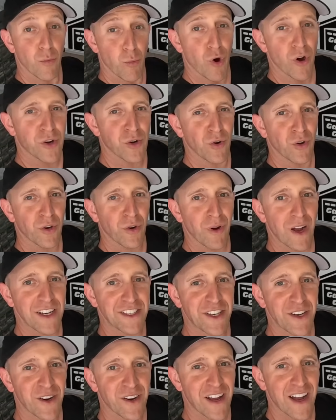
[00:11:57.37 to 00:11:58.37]
more cool garage
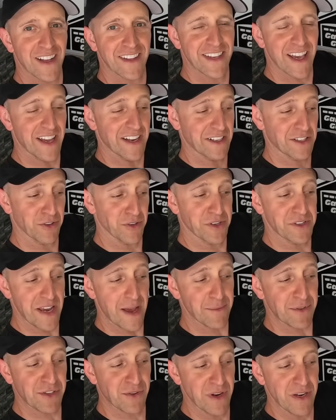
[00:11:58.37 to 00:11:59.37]
gear content, click or tap
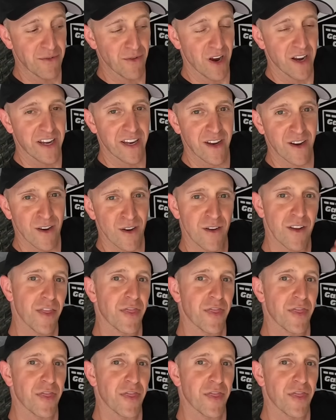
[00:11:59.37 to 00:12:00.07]
the screen right here.